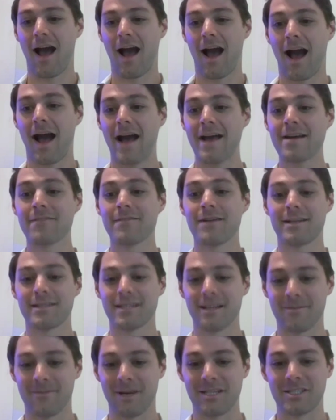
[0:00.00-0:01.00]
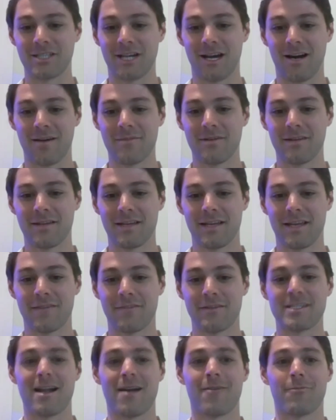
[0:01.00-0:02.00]
I have not done my job if
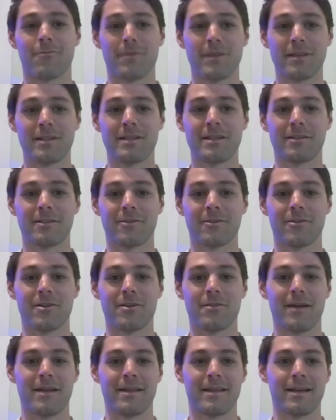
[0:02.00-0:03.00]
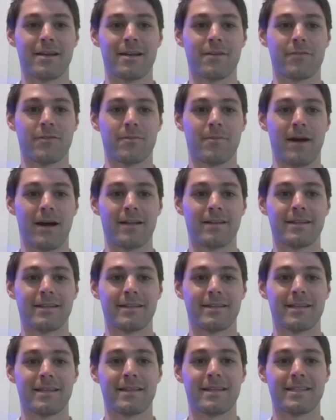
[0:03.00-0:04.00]
it's not really clear to you by the end of your
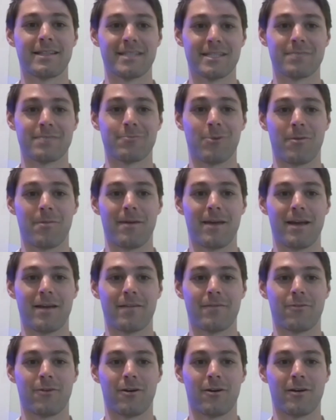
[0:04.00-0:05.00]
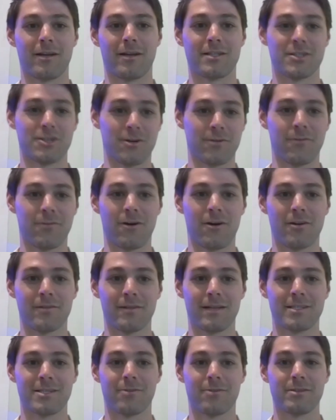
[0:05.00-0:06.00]
pilot that this is worth paying for. And so far,
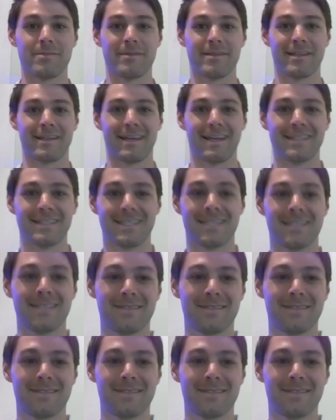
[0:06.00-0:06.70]
that's always been the case.